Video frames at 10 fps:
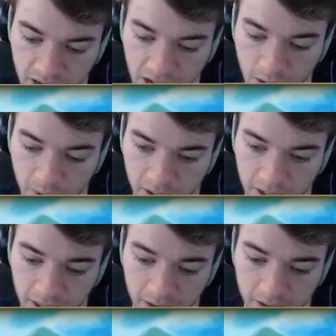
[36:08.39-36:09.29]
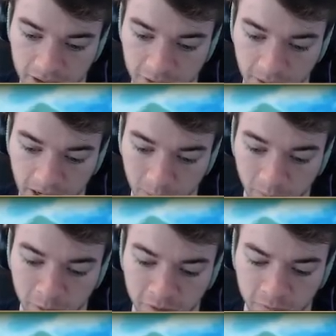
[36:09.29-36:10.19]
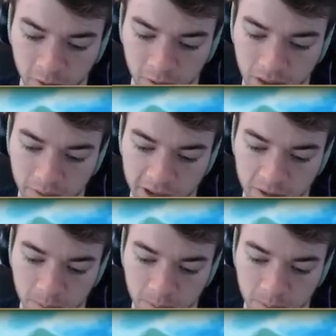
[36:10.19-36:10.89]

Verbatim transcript: I want to get Swinub a few levels,